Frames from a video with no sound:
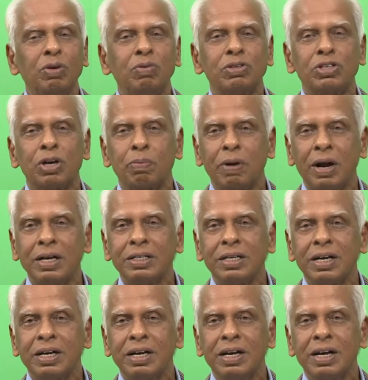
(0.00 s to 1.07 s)
was surprised,
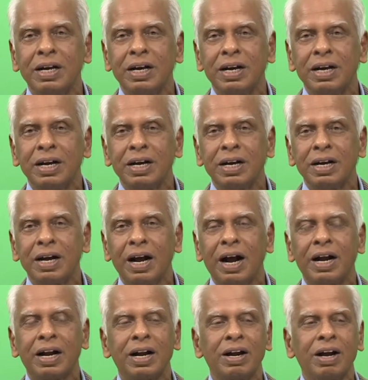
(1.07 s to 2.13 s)

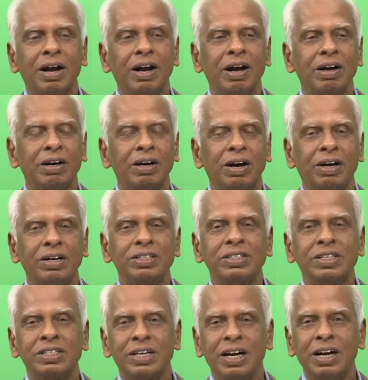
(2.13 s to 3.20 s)
and
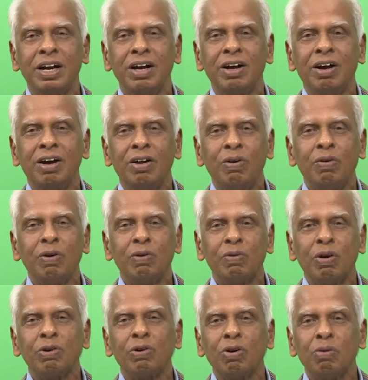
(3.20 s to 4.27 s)
Agasti said, look, you
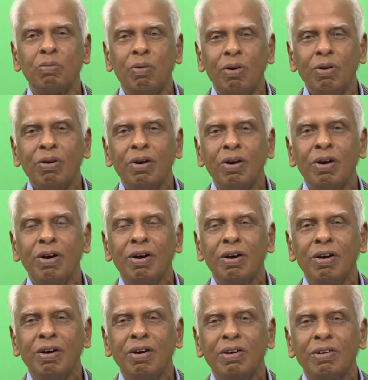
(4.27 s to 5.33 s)
want to know more?
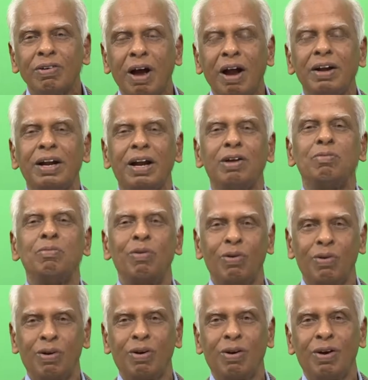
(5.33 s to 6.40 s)
So I'll tell you more.
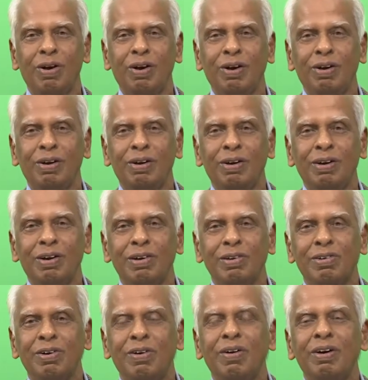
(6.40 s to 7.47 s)

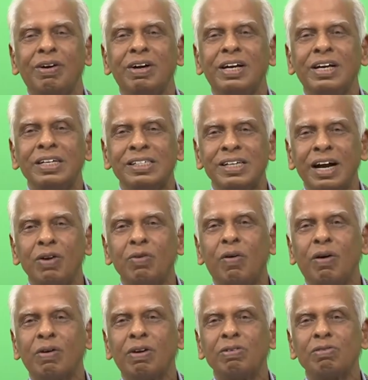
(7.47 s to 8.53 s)
So he said
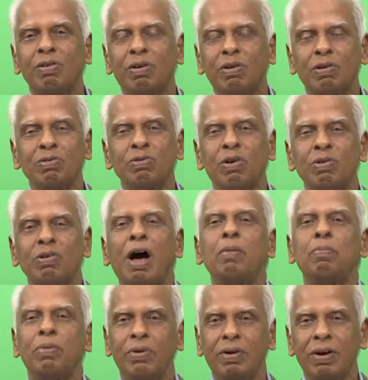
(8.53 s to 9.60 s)
what was going to
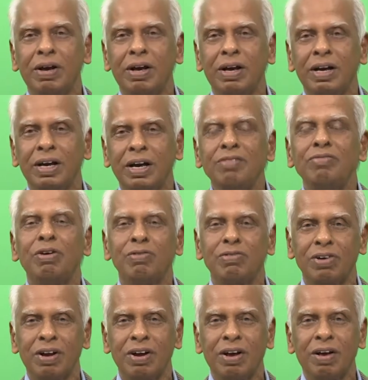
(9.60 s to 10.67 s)
happen in
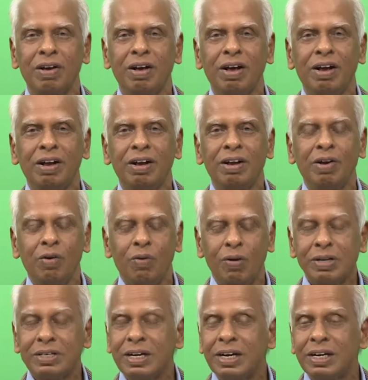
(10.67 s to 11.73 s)
future. What
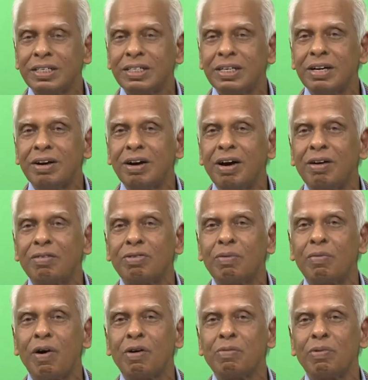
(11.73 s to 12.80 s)
is interesting
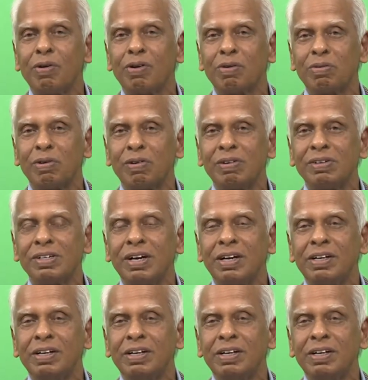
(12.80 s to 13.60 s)
from our point of view is